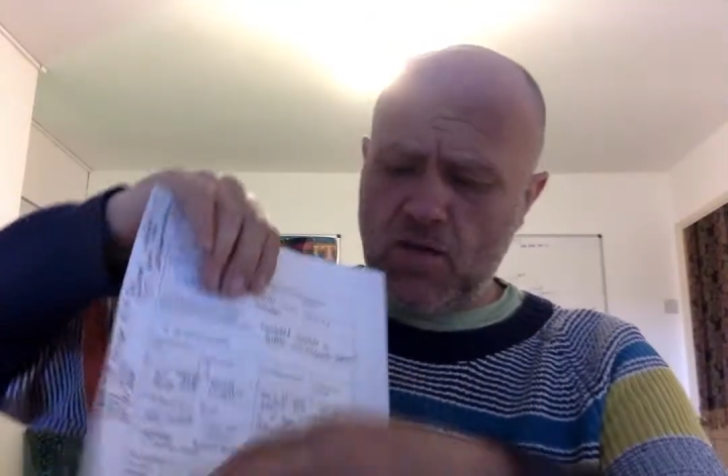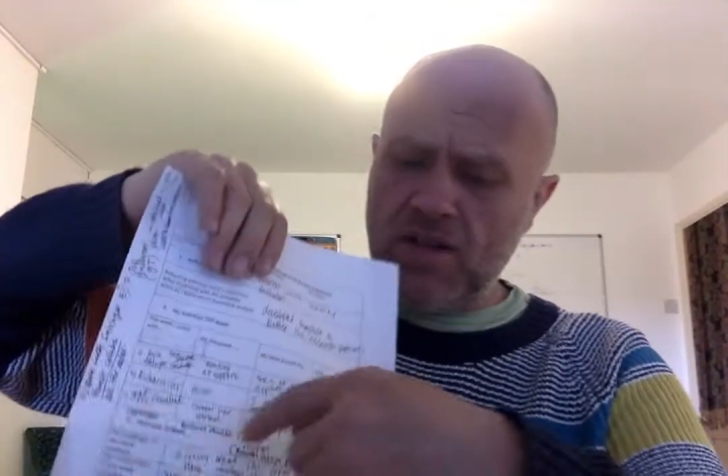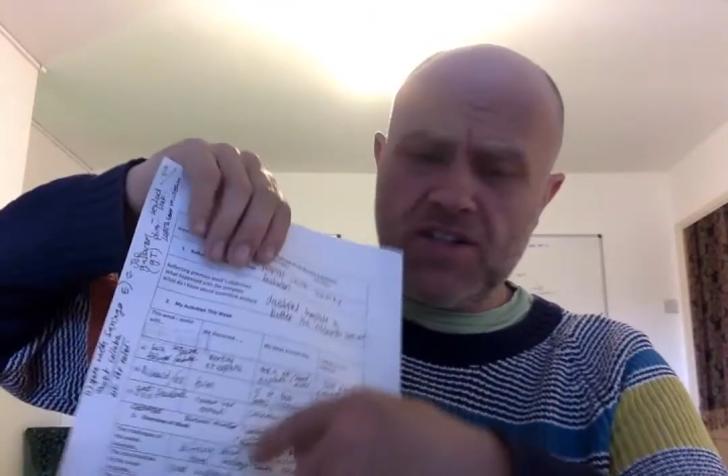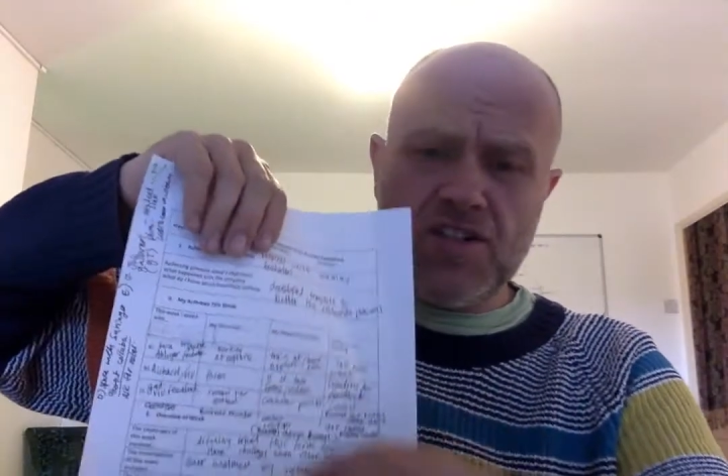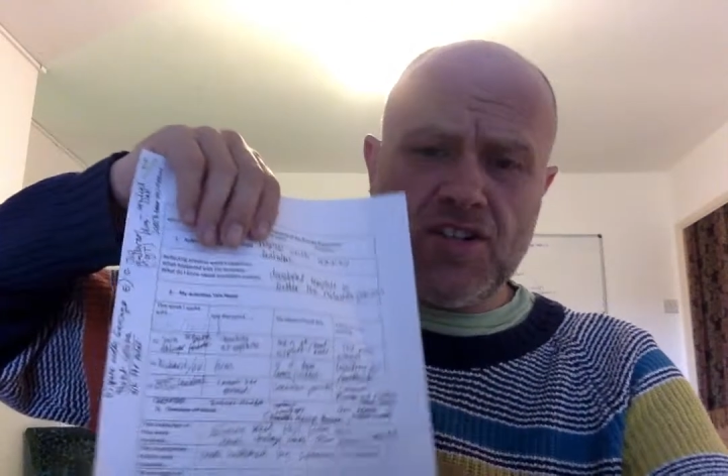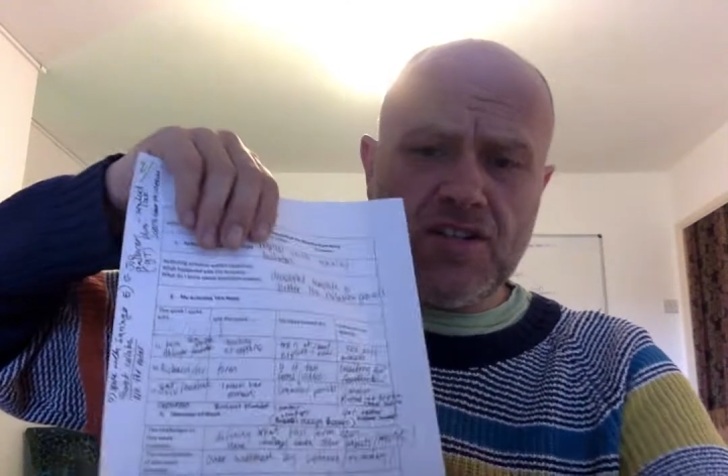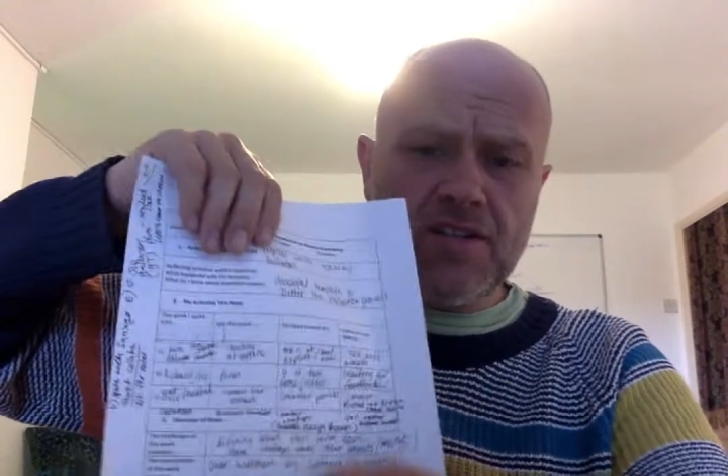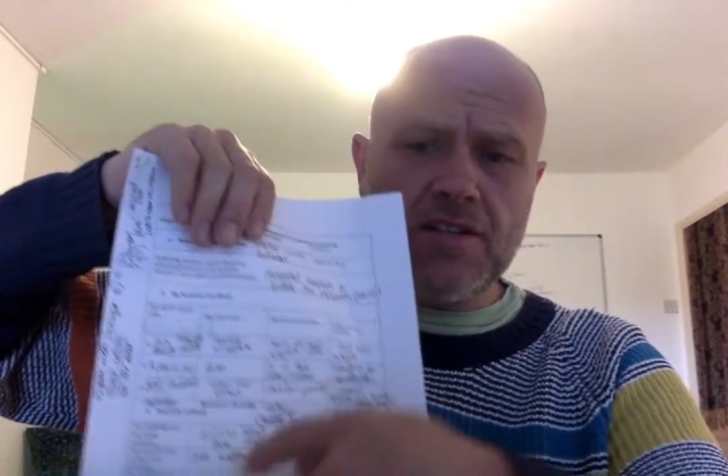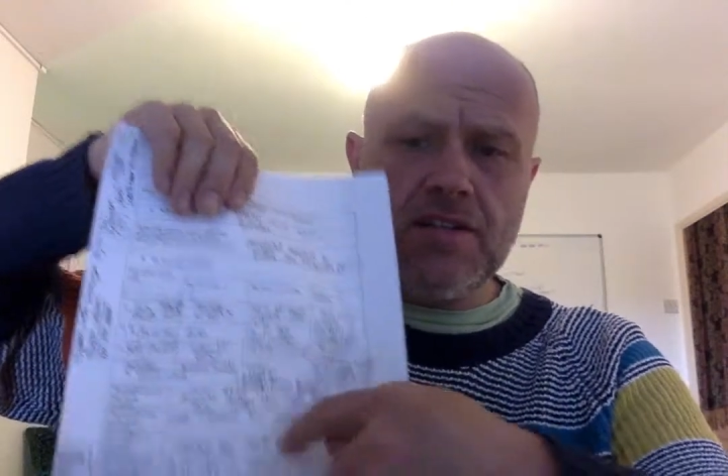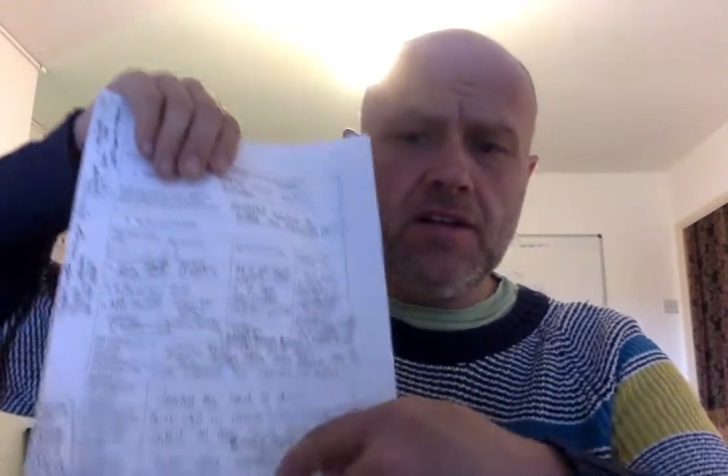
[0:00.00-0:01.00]

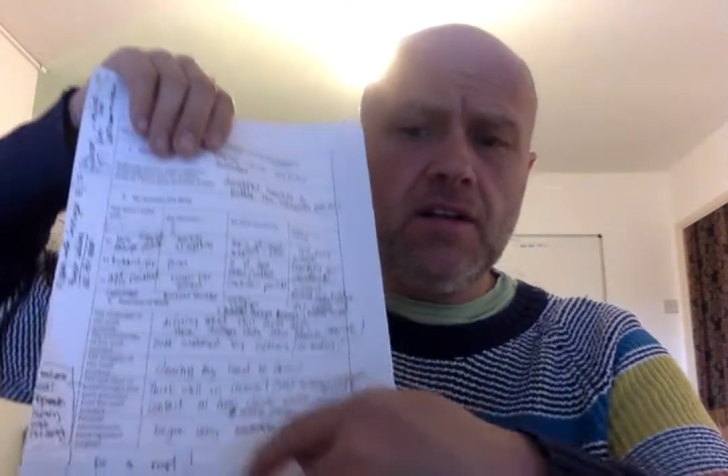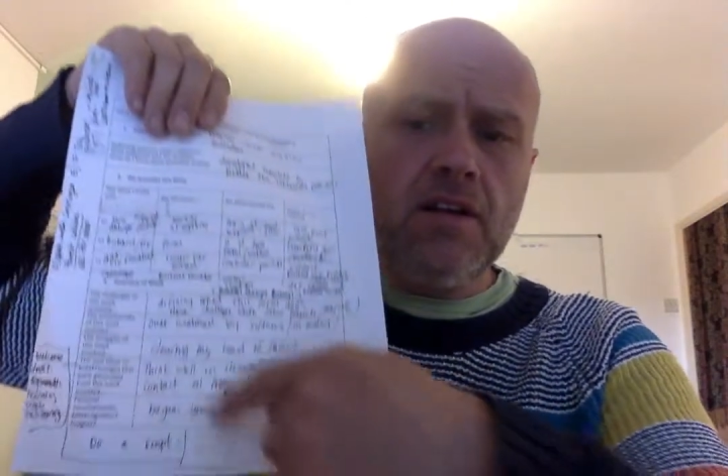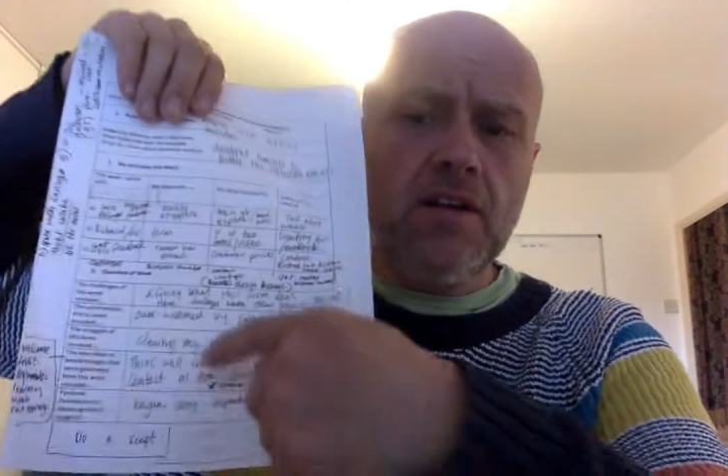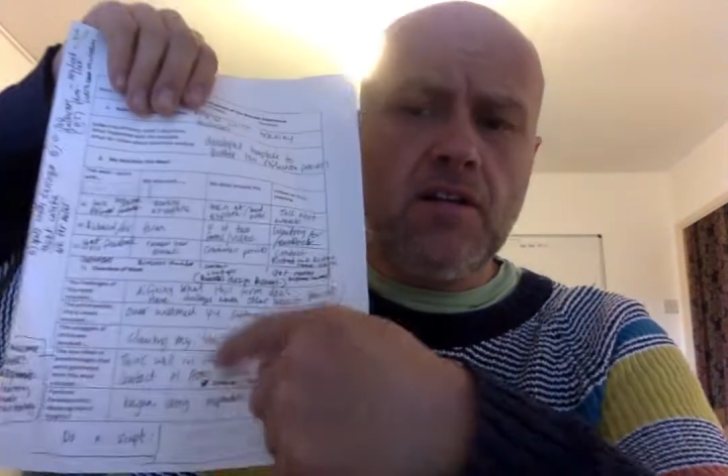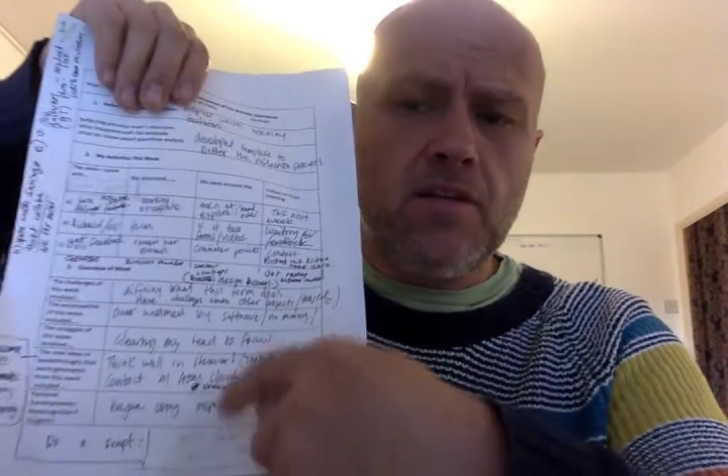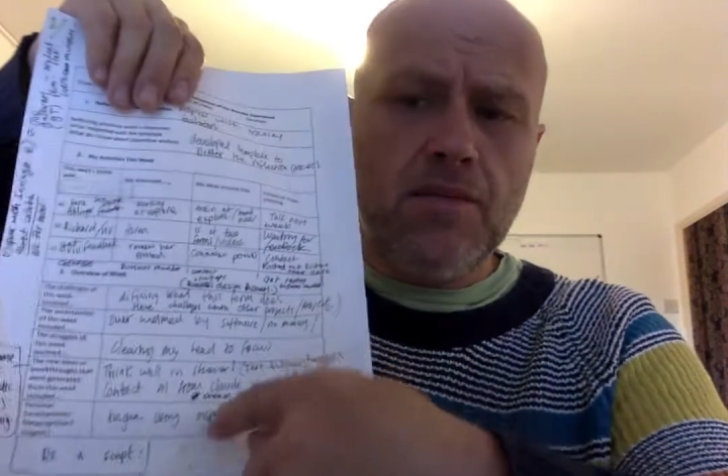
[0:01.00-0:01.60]
questions are a